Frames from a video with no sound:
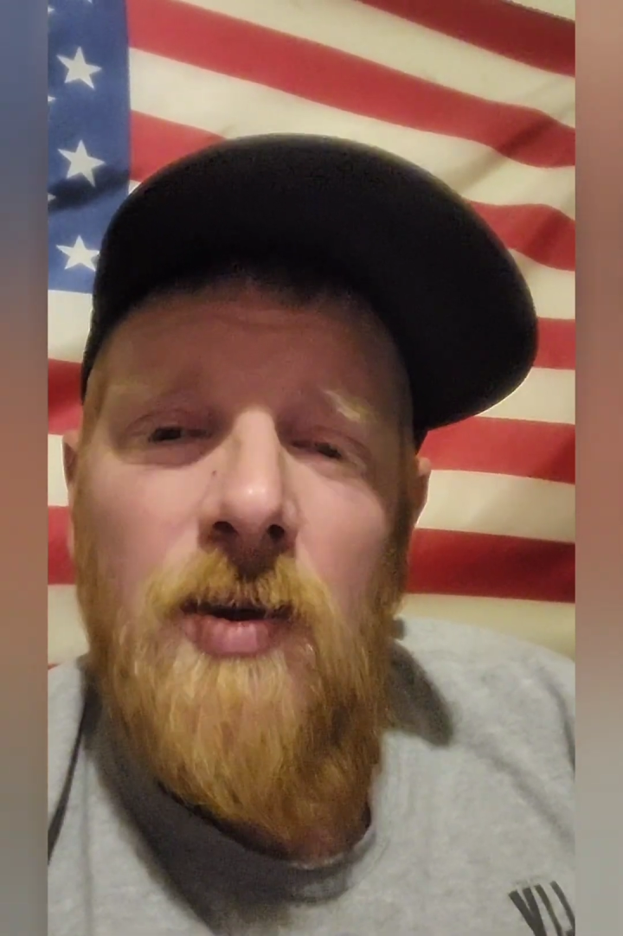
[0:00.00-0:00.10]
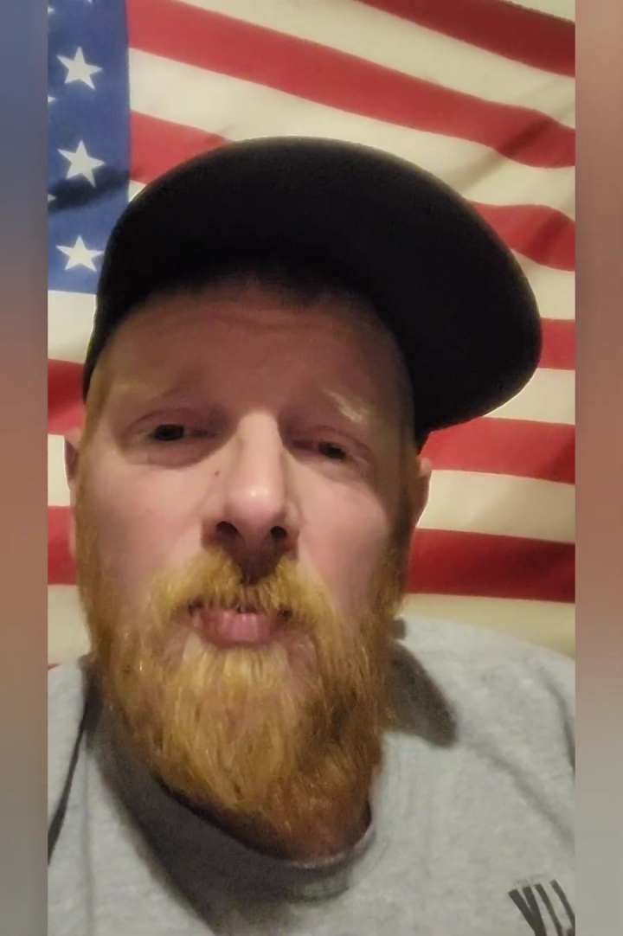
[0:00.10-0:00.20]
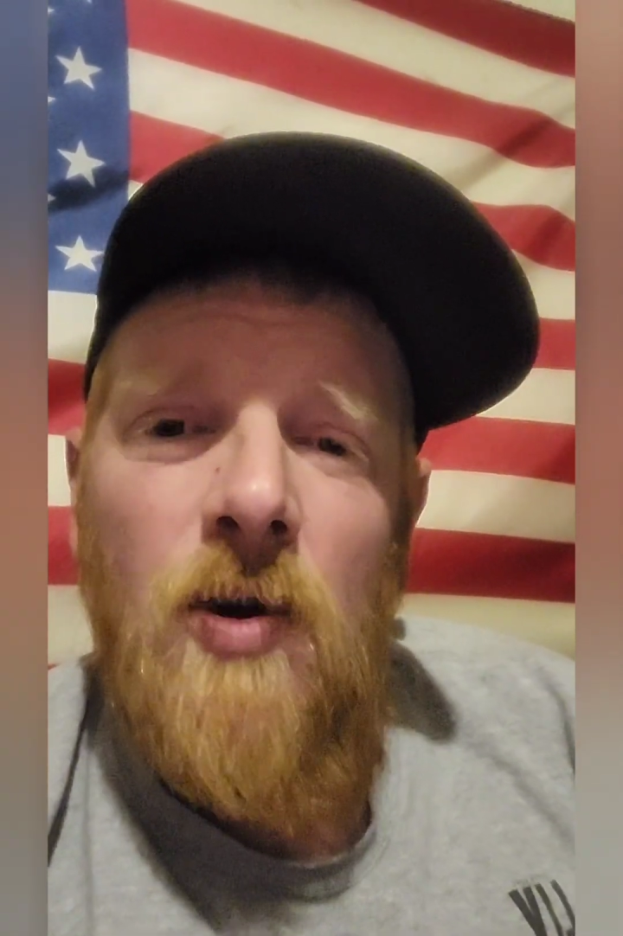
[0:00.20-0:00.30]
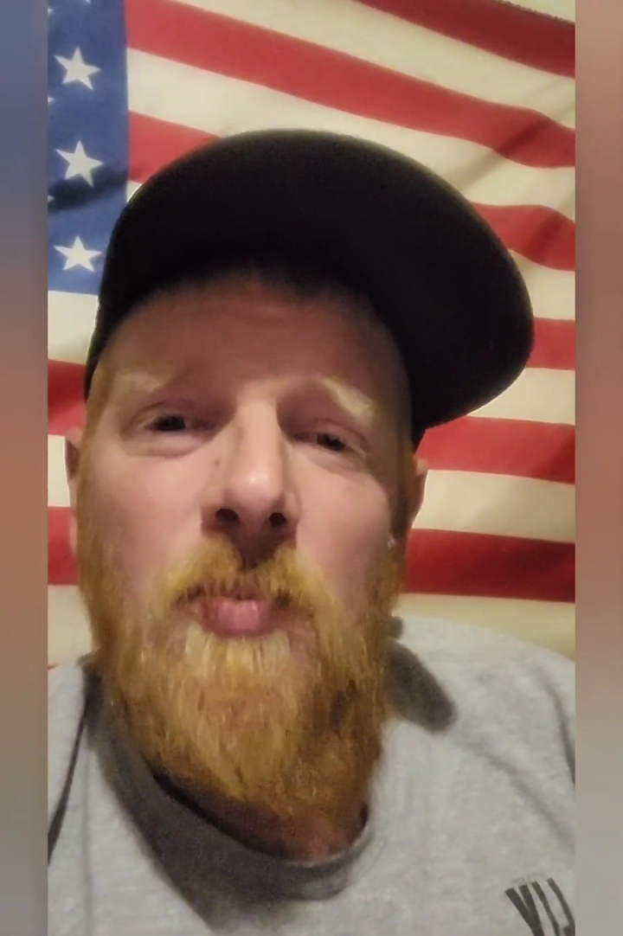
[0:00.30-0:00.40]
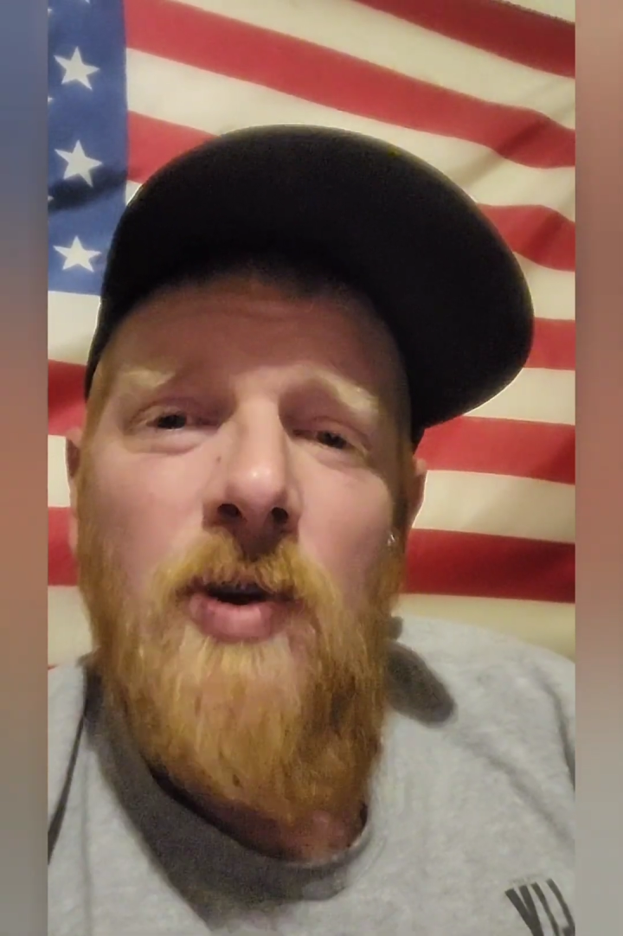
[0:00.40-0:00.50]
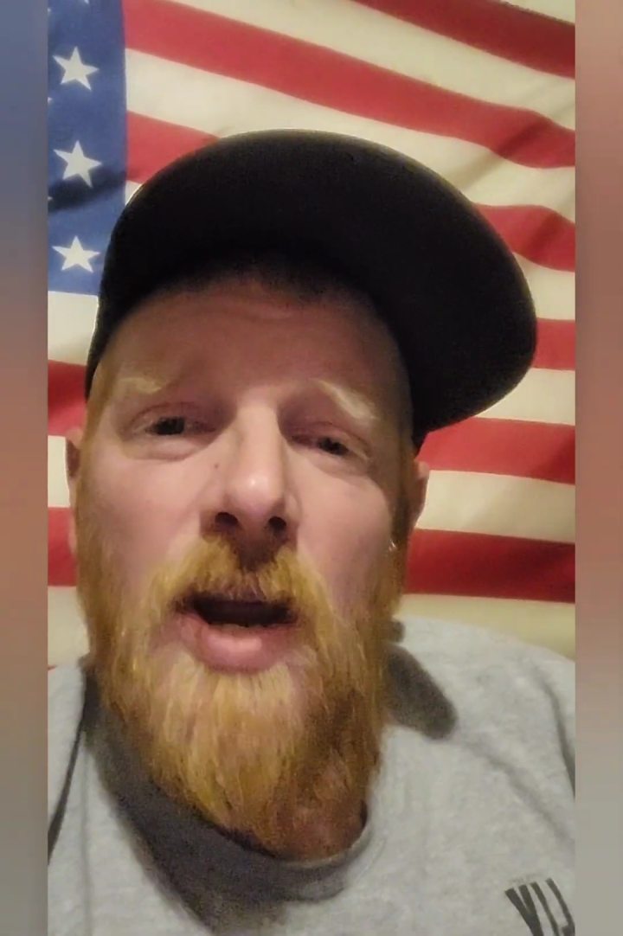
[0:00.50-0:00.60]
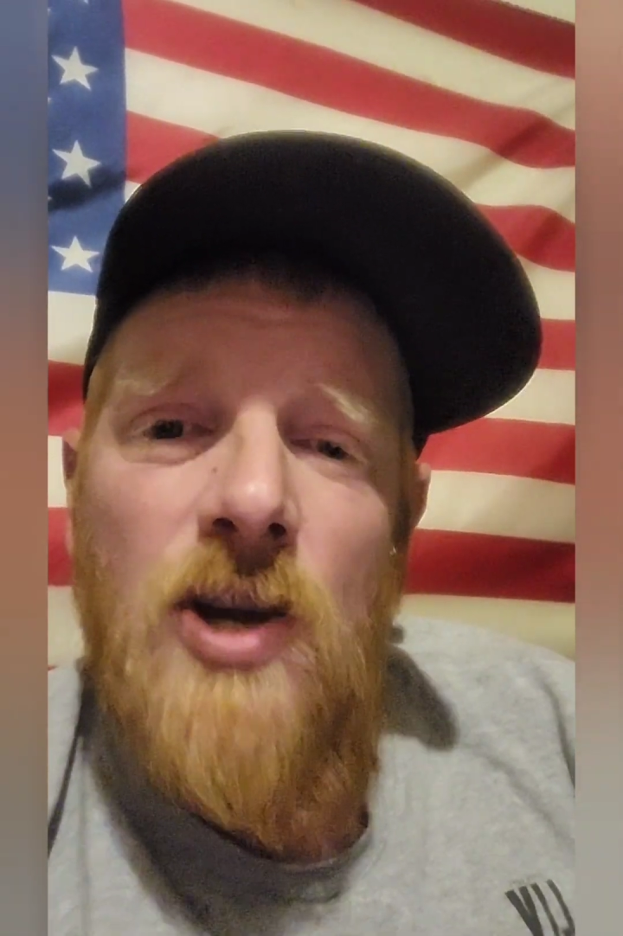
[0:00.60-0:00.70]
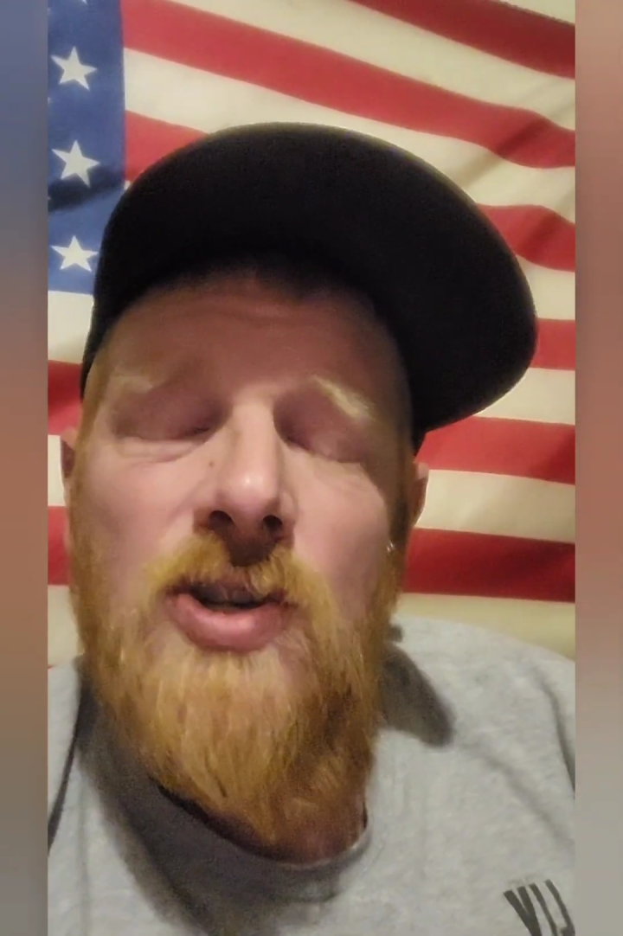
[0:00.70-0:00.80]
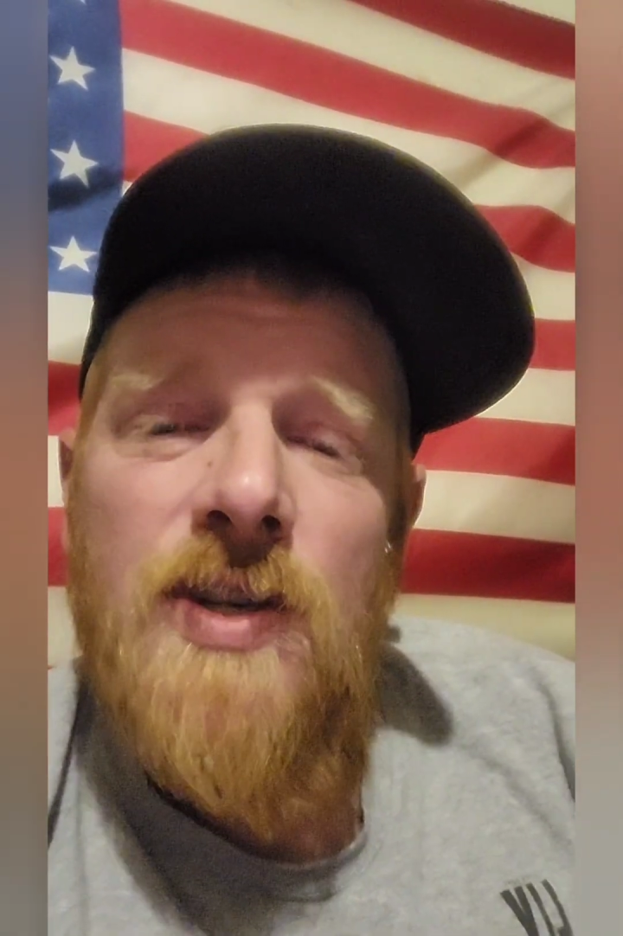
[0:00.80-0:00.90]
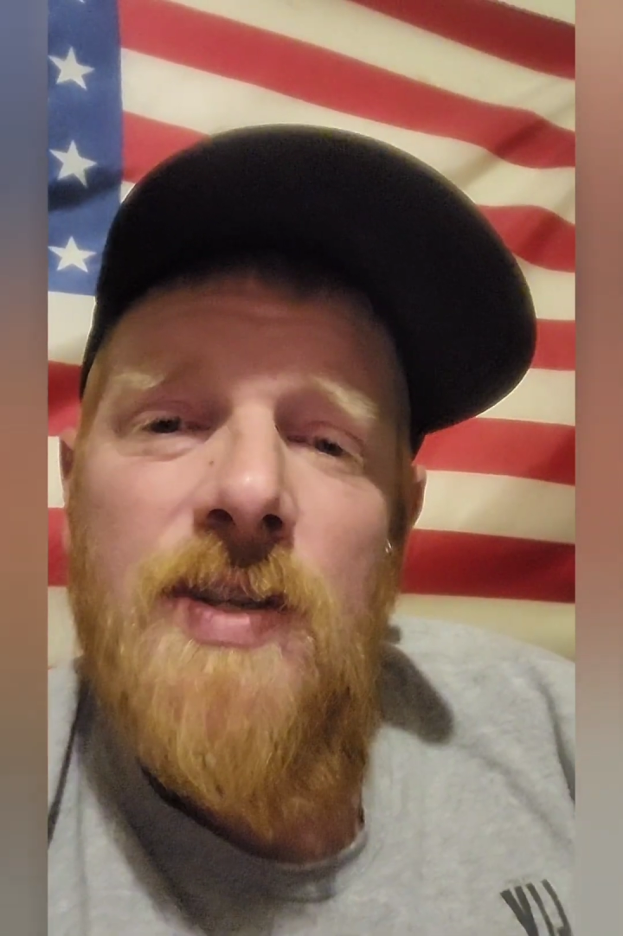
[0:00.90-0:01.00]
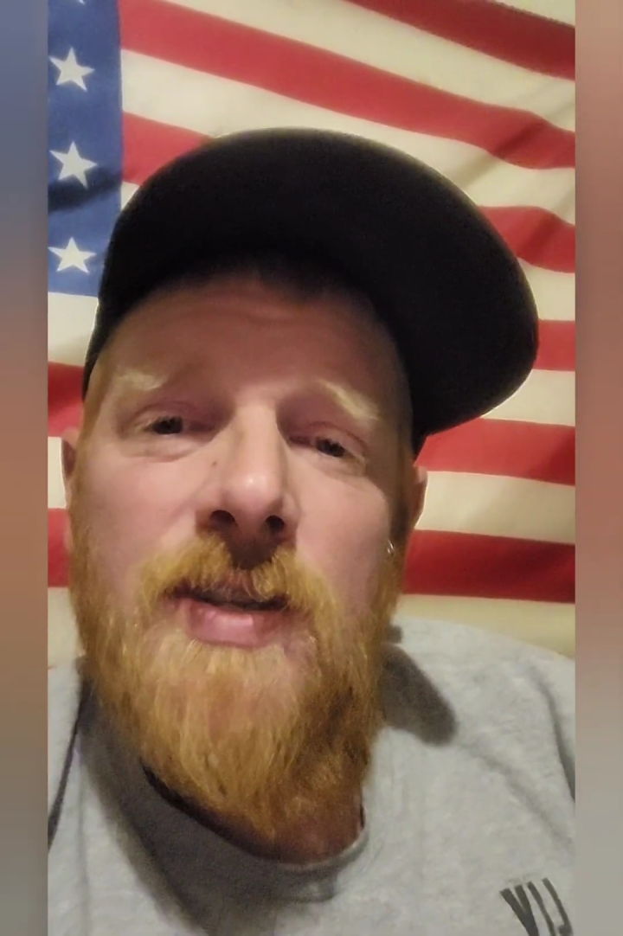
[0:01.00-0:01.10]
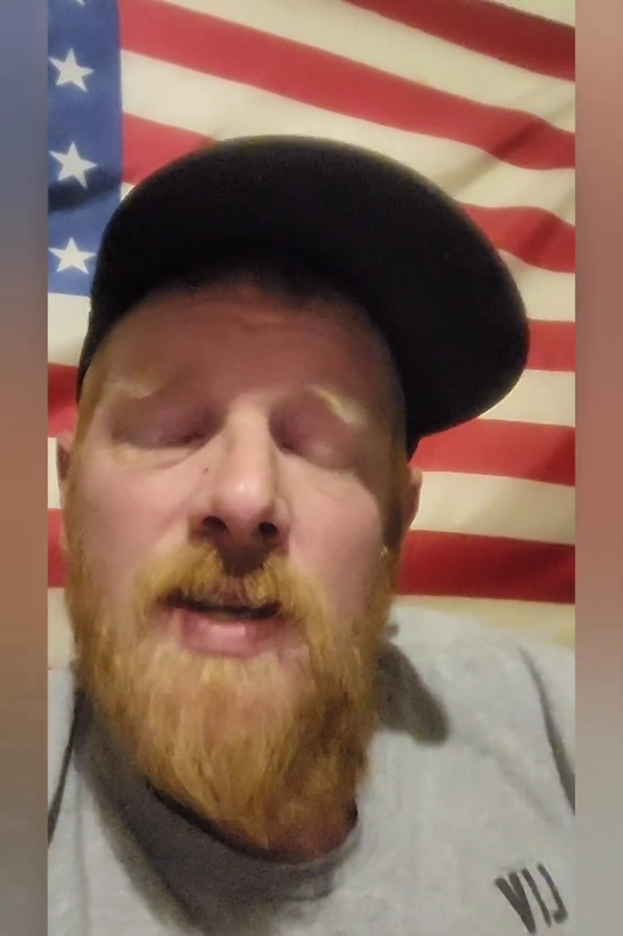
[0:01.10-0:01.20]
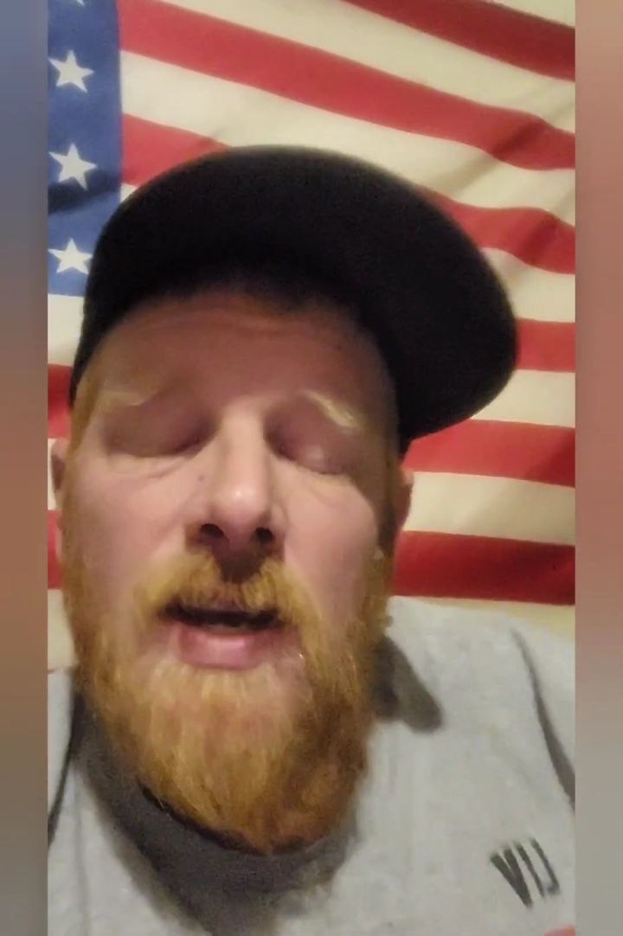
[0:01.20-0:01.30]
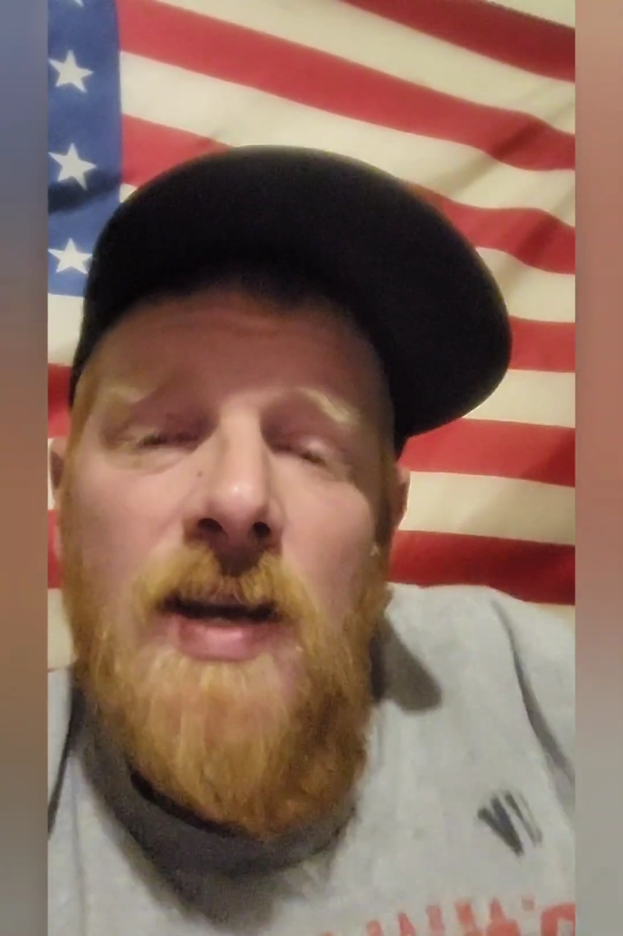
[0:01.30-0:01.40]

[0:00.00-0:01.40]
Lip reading: appropriations.